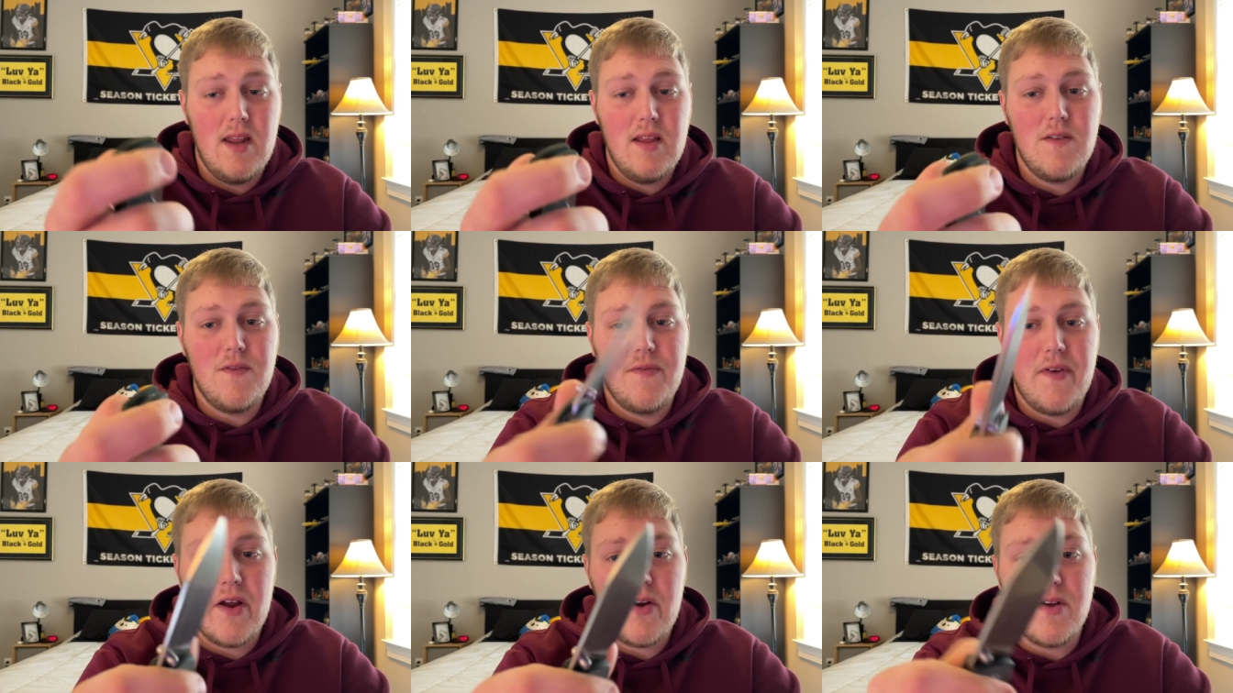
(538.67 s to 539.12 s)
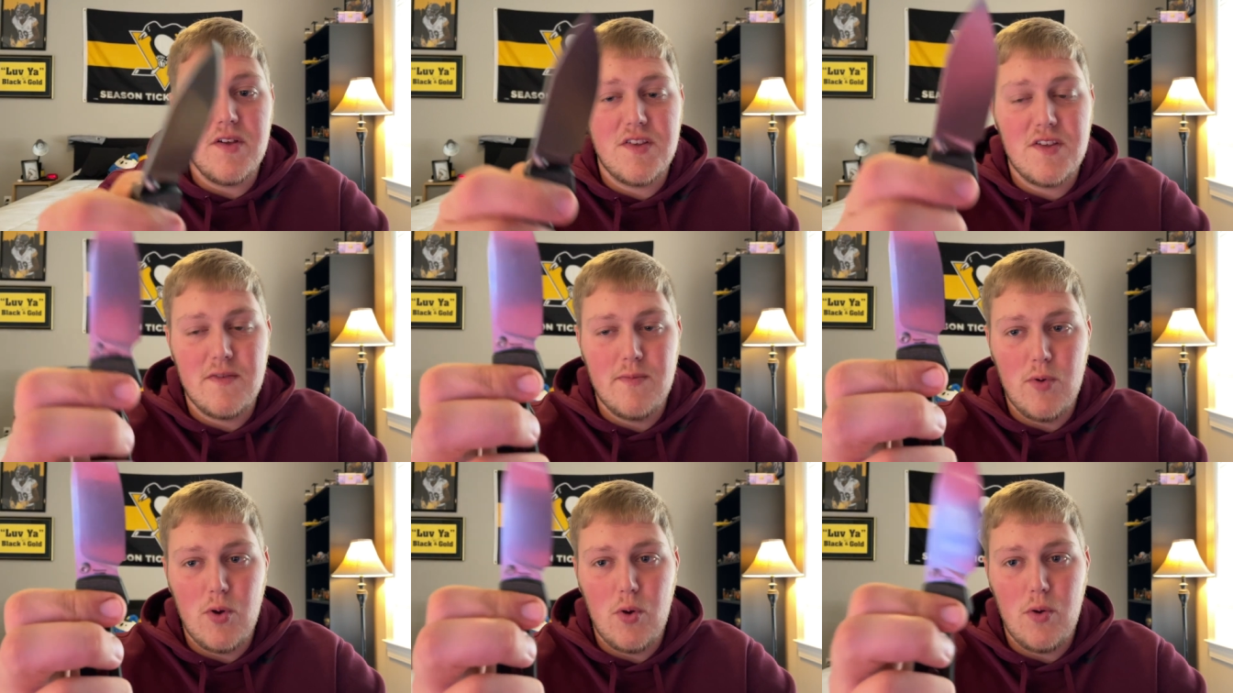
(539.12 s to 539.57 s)
is very
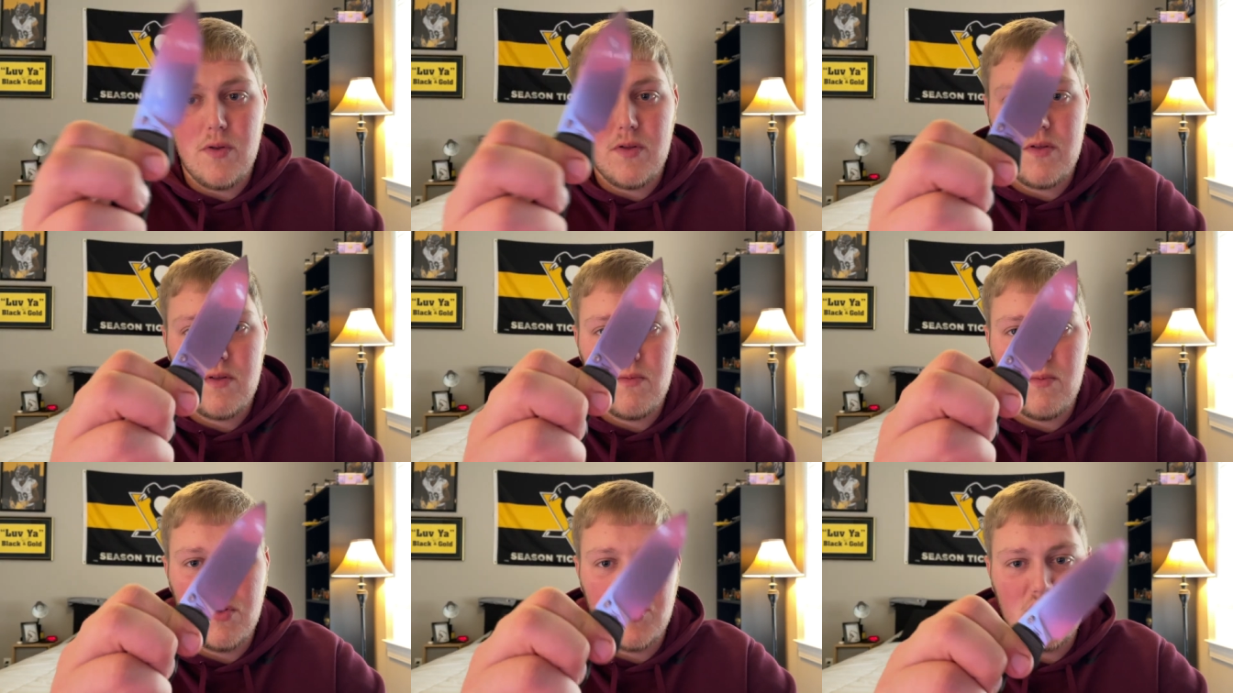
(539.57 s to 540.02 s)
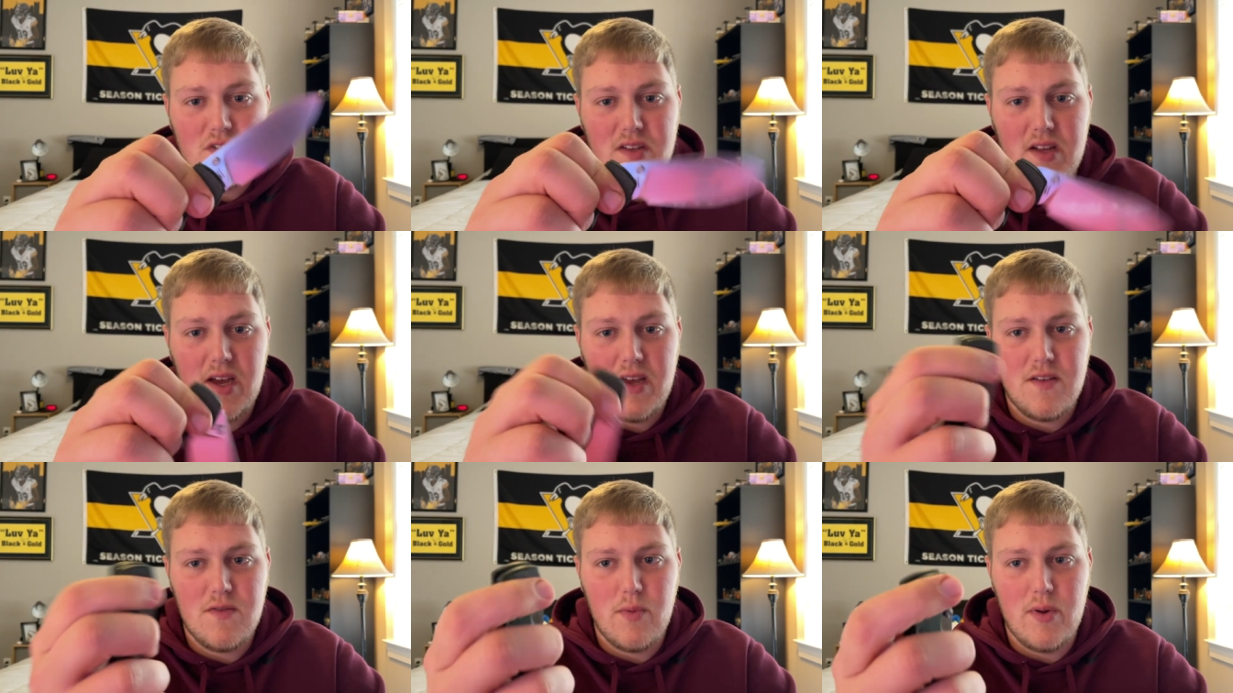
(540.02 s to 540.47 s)
smooth, which is
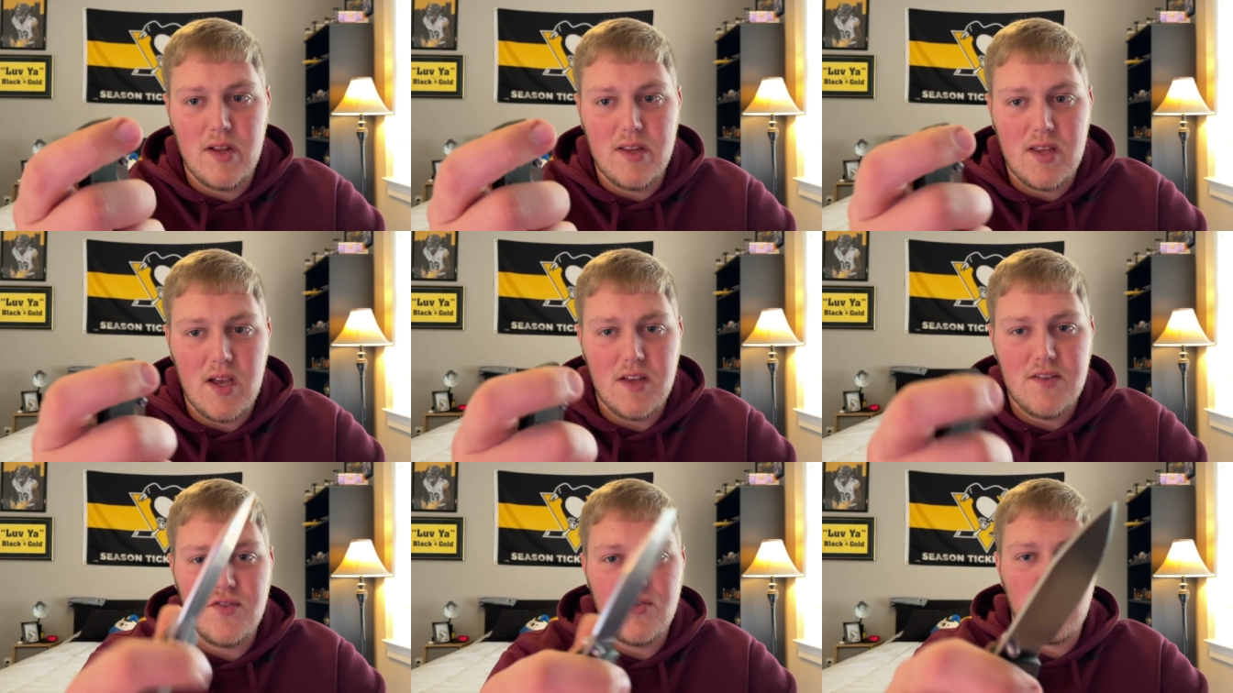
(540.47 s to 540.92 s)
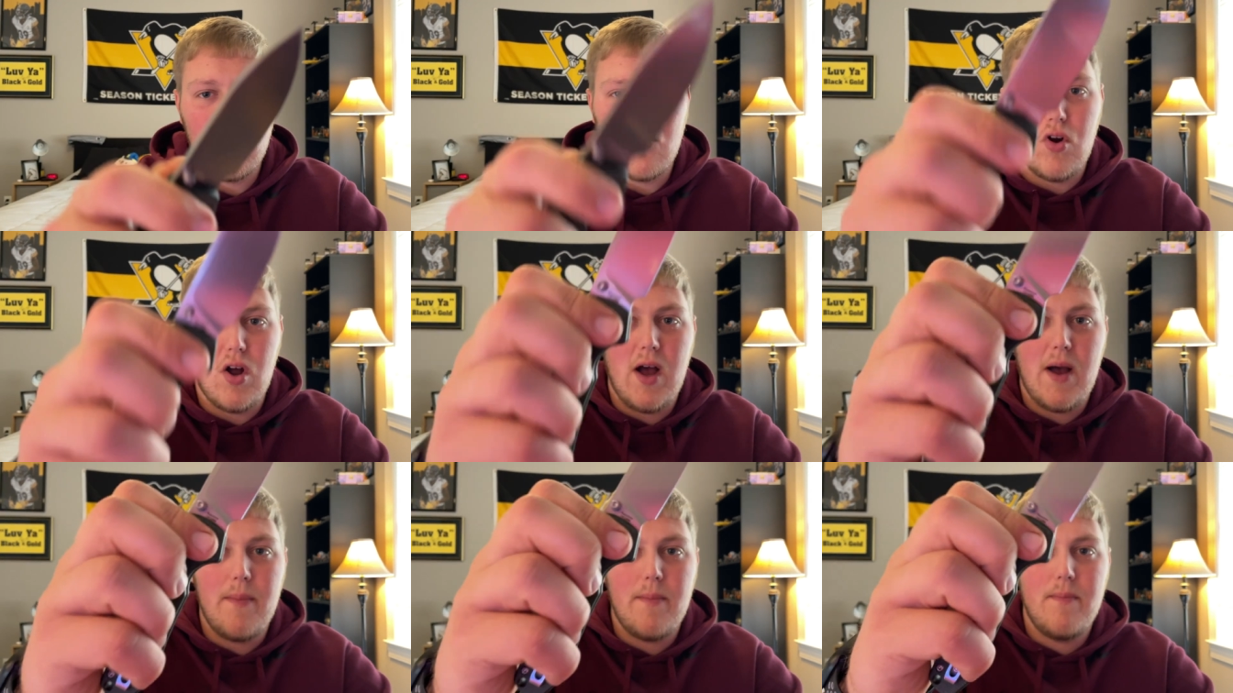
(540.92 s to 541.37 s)
nice when it does
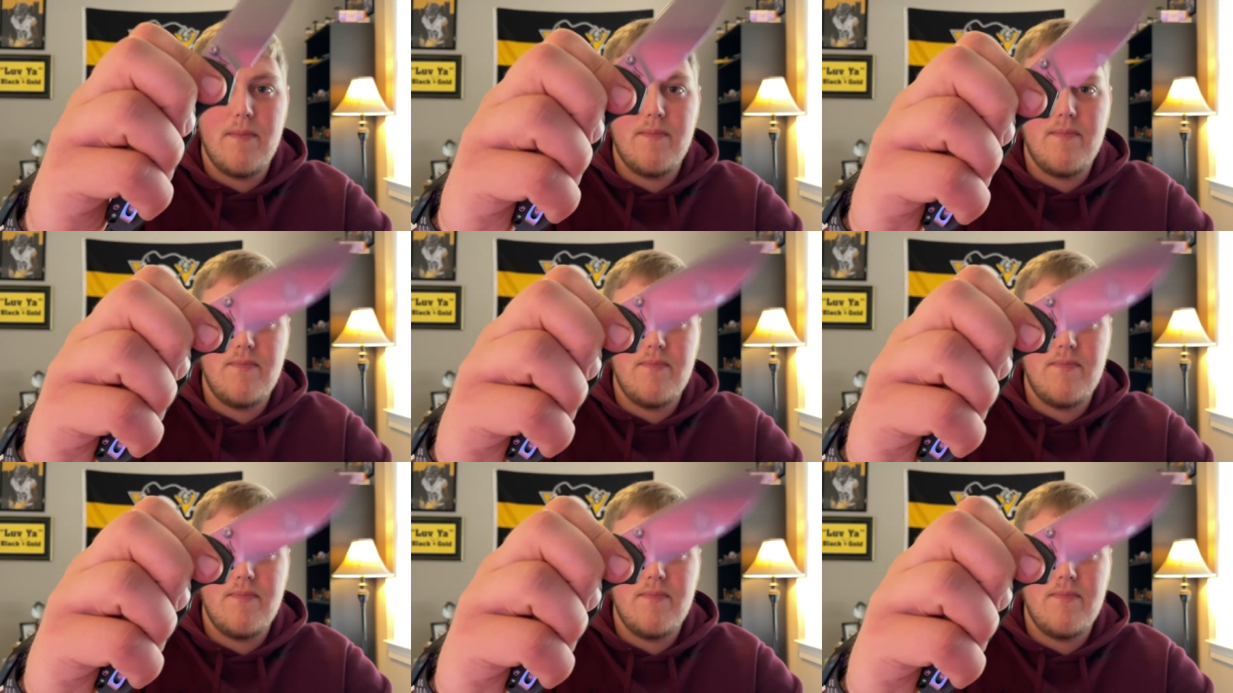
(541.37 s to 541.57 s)
drop.